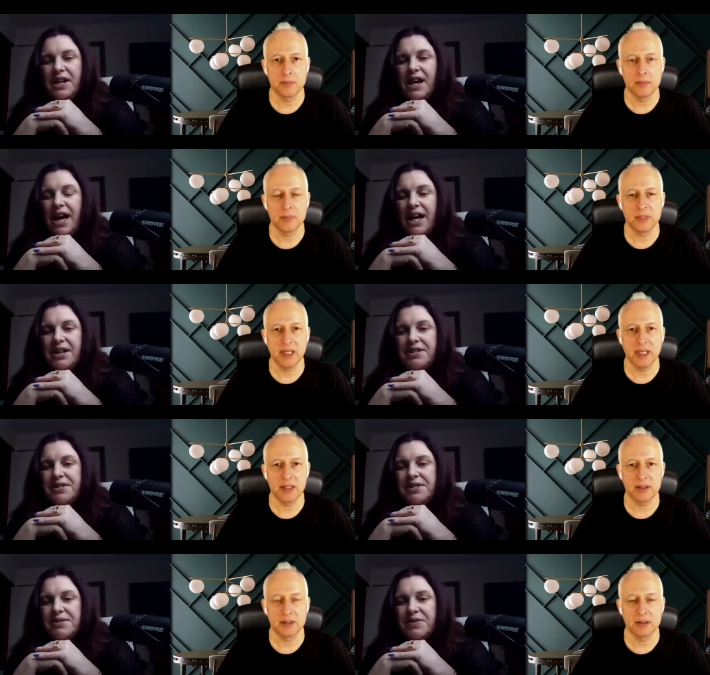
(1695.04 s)
Speaker 1: And
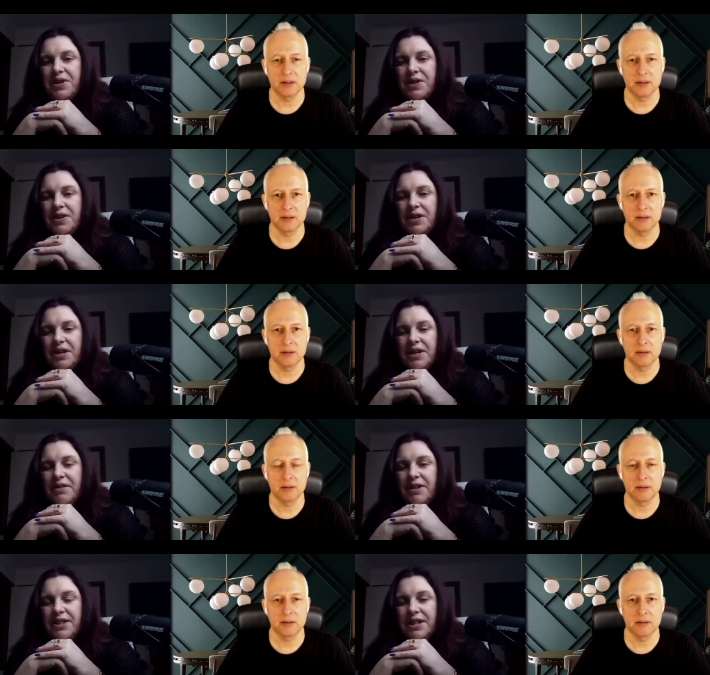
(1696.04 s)
yes. you know,
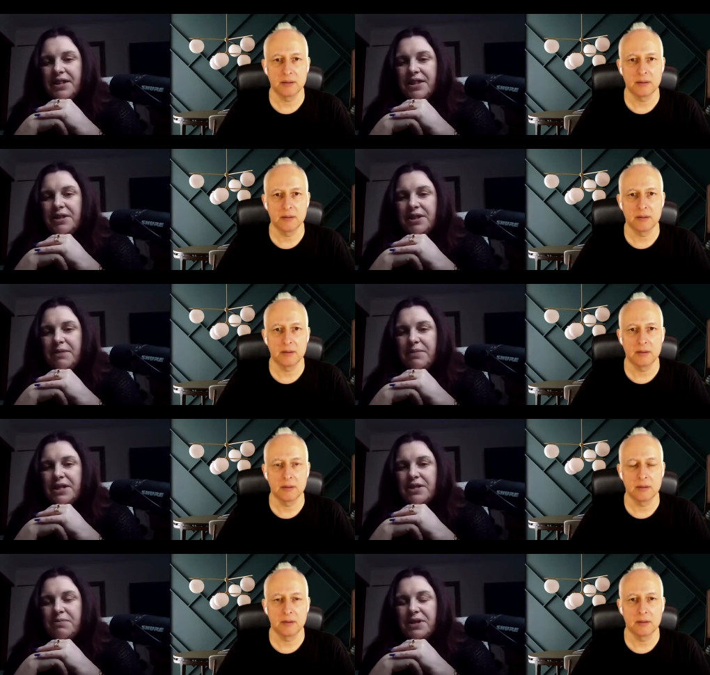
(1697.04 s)
I think that that
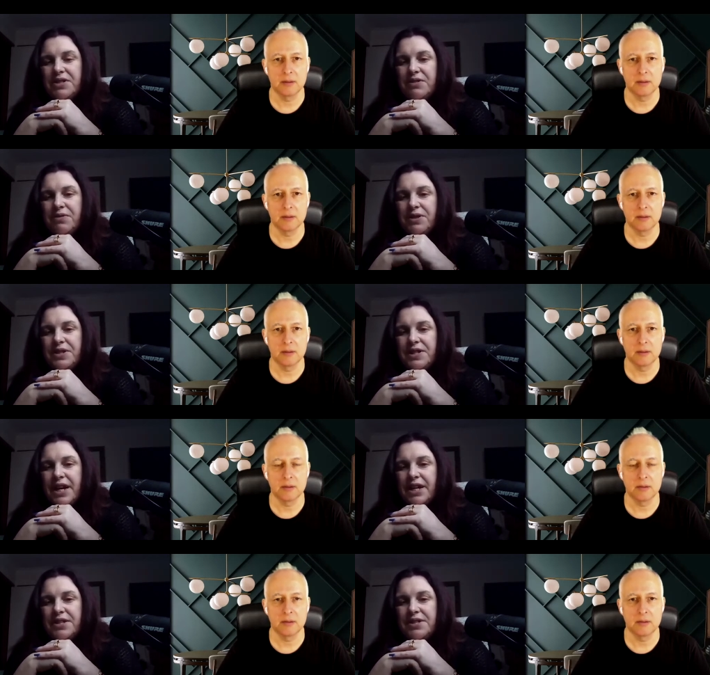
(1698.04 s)
makes a big difference.
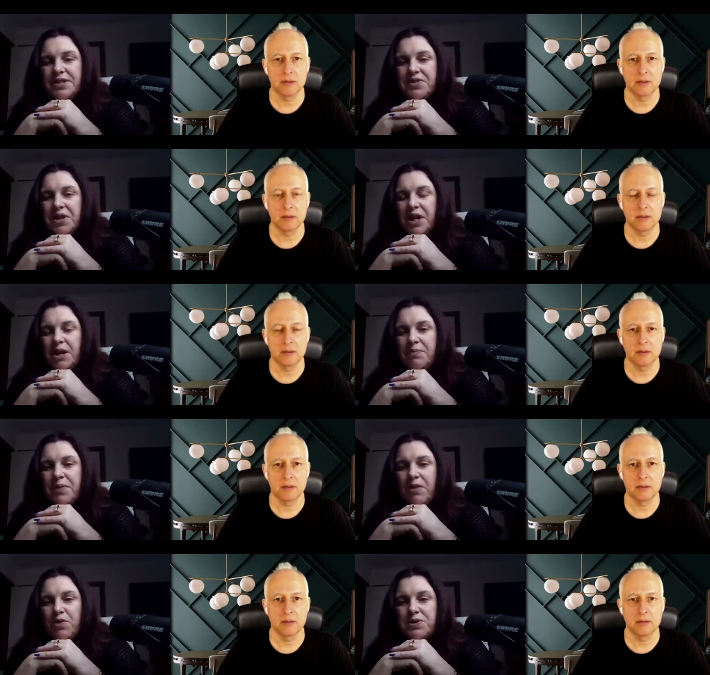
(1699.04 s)
And um,
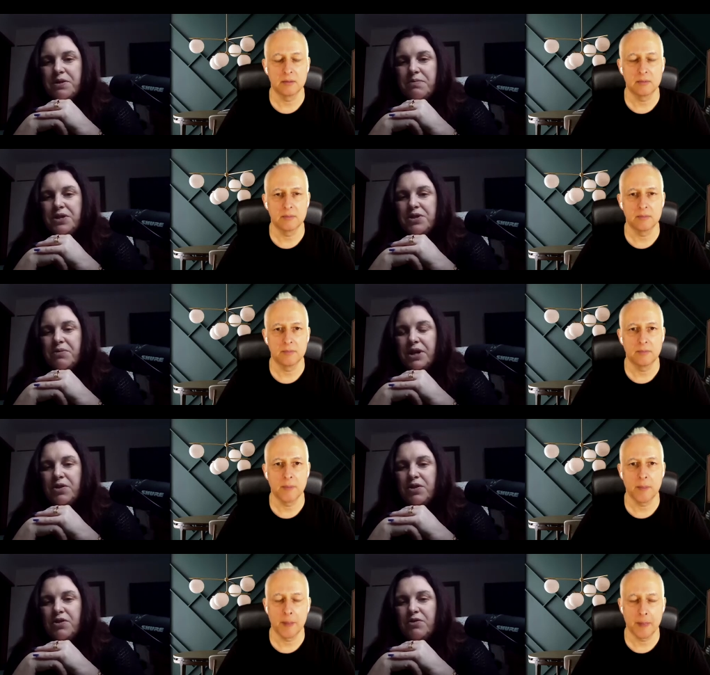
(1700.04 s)
I've also been doing a
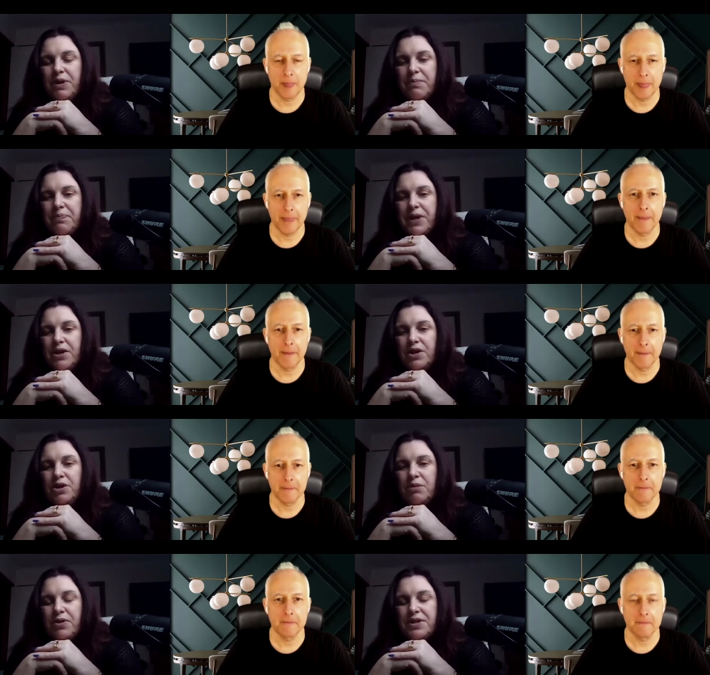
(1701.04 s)
lot of, um, you
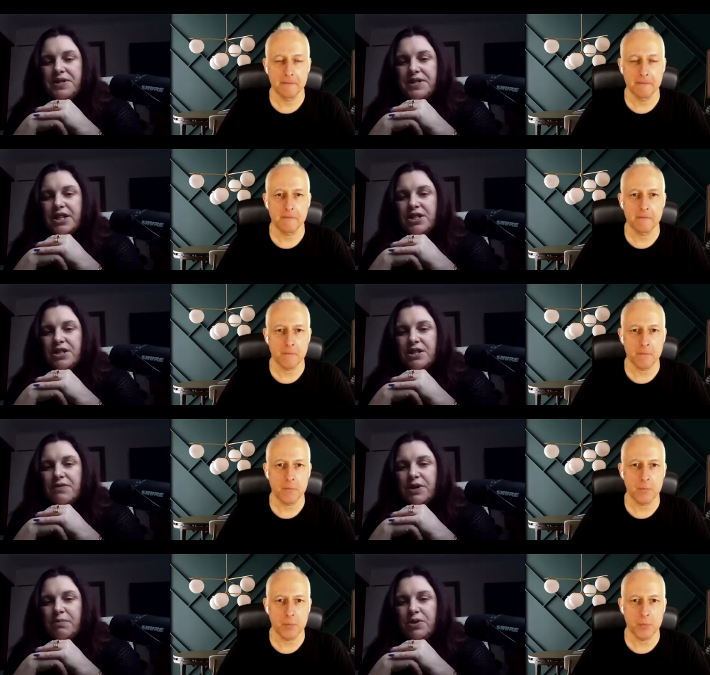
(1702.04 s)
know, presentations
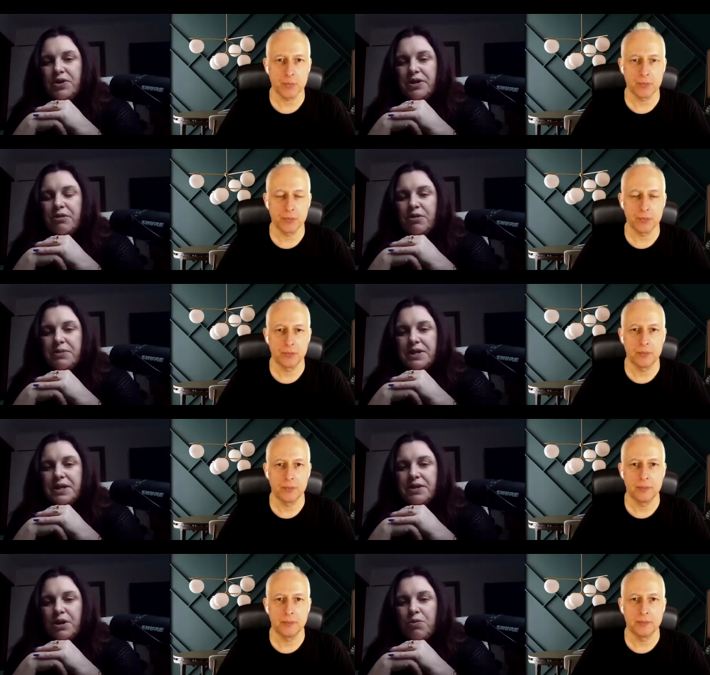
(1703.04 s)
for community groups,
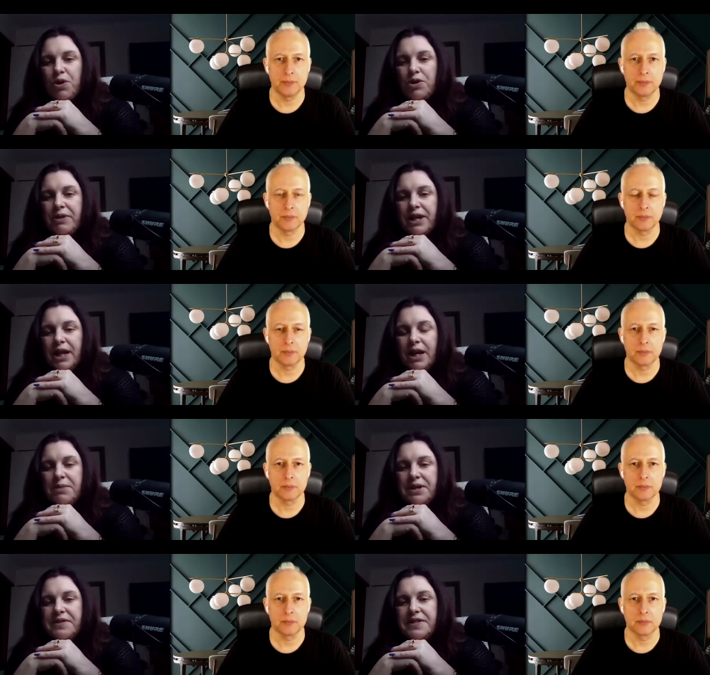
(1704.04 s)
things like Rotary Club
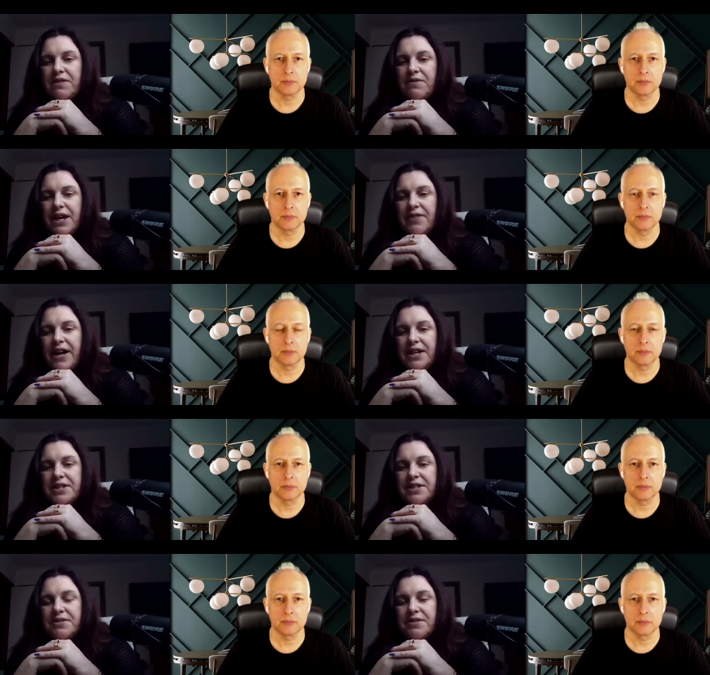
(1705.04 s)
and stuff like that
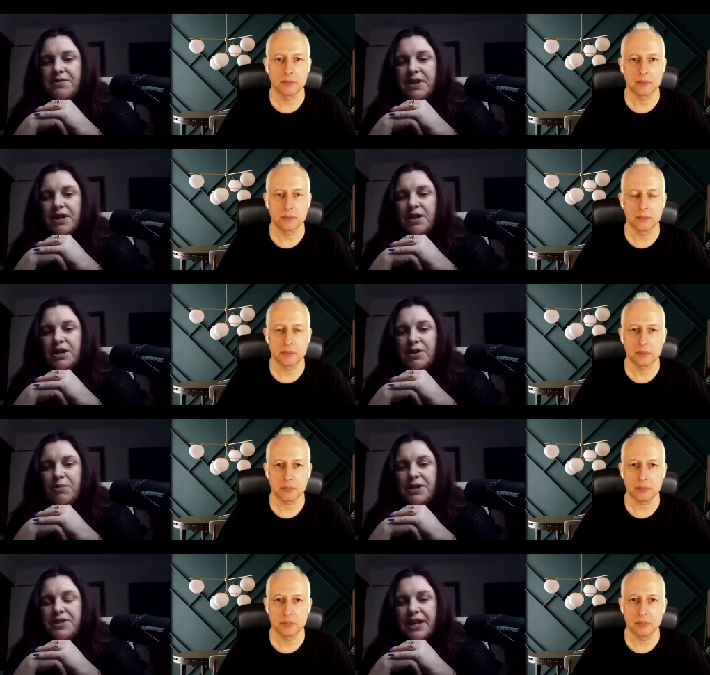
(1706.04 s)
to sort of, you know,
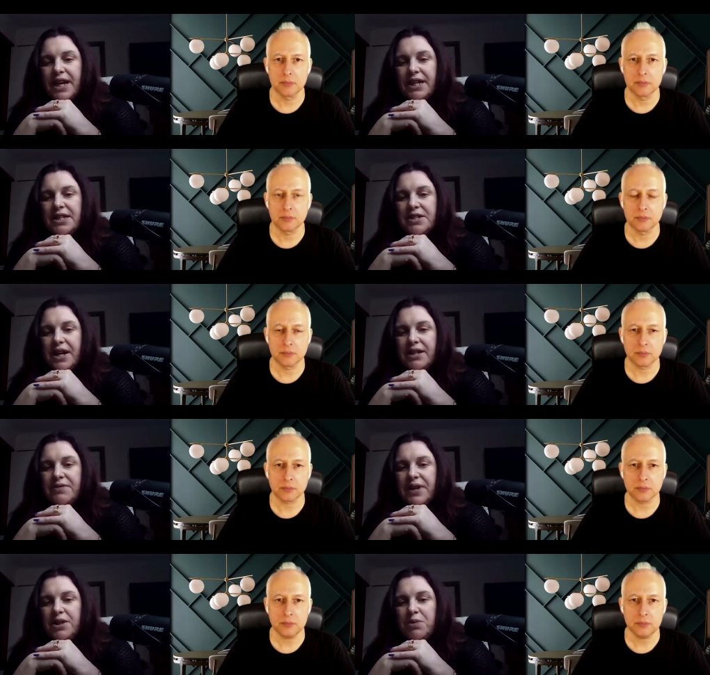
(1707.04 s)
once again, to kind of
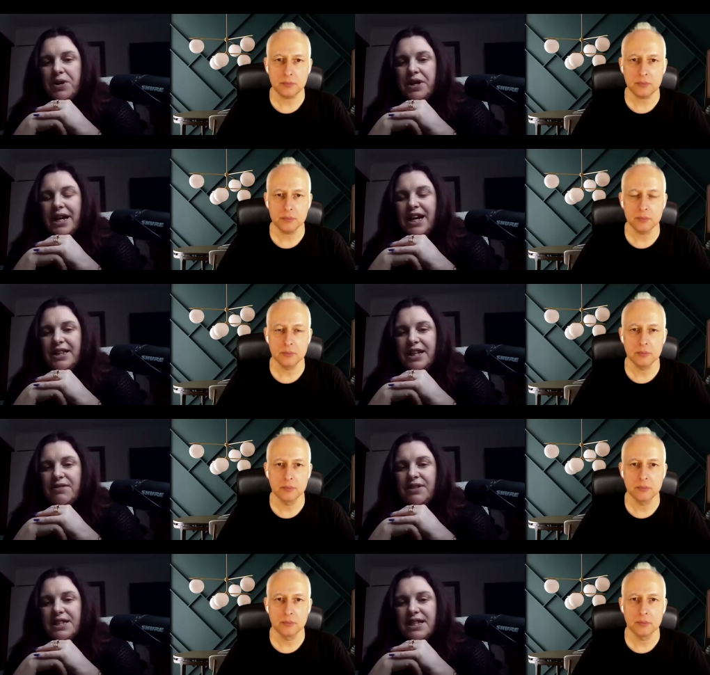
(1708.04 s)
get the word out there
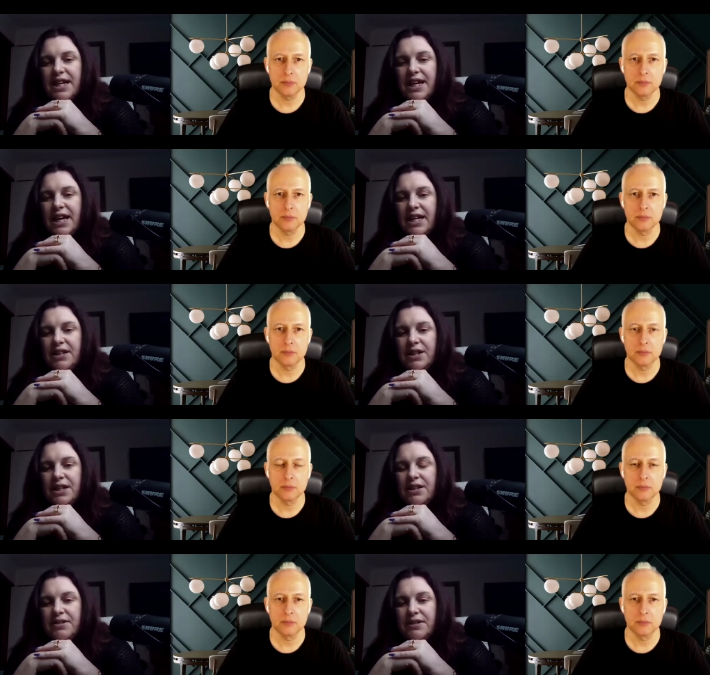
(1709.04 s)
and say, hey,
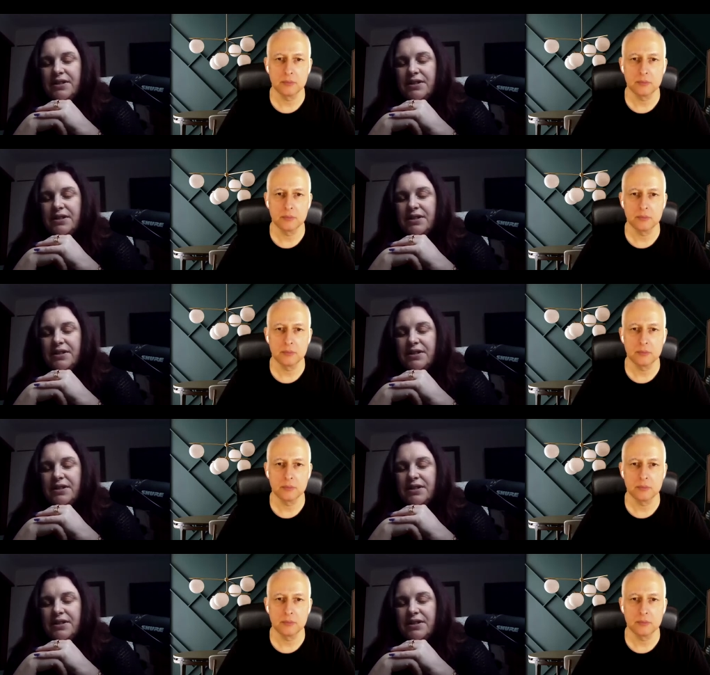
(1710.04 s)
look, you know,